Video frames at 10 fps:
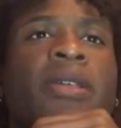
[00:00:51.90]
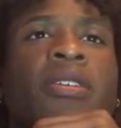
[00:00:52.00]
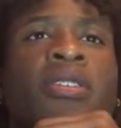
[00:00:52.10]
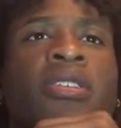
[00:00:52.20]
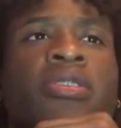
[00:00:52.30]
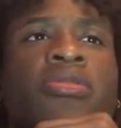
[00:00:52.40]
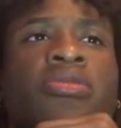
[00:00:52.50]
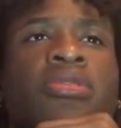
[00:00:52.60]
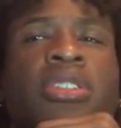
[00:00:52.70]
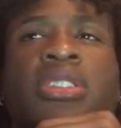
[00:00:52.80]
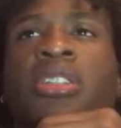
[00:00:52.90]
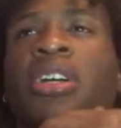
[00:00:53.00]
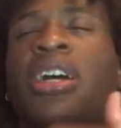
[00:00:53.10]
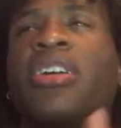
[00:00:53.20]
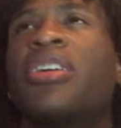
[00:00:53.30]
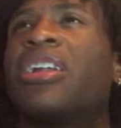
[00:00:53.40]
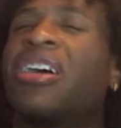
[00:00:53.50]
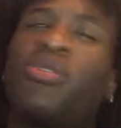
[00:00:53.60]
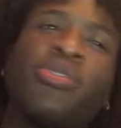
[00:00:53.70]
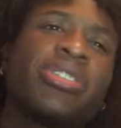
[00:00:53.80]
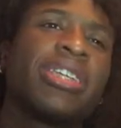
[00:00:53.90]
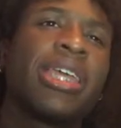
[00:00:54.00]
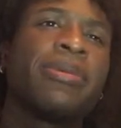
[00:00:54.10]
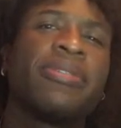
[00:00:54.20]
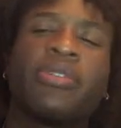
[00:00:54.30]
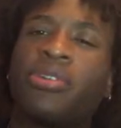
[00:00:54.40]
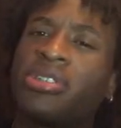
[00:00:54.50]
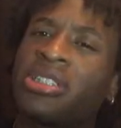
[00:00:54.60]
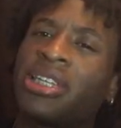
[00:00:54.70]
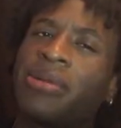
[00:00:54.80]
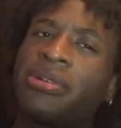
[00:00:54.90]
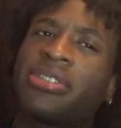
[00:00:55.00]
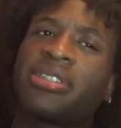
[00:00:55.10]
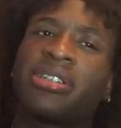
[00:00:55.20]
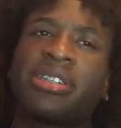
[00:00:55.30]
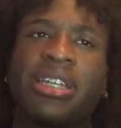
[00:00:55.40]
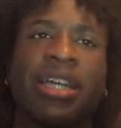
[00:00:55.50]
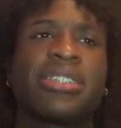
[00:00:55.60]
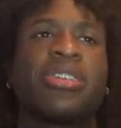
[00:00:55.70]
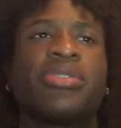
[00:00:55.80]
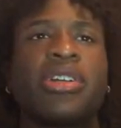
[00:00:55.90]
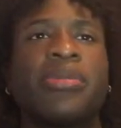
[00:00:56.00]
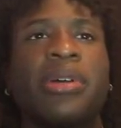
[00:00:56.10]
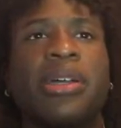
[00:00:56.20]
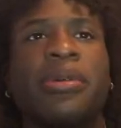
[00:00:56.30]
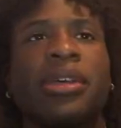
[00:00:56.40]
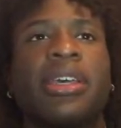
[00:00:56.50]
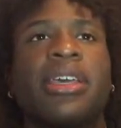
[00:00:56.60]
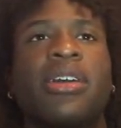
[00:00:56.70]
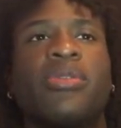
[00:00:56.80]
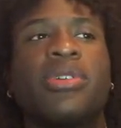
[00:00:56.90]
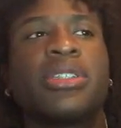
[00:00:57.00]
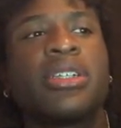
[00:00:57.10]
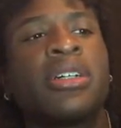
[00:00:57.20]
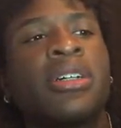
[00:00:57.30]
the song I heard. What was the name of it? What was the name of the song? The last song we heard by him. Was it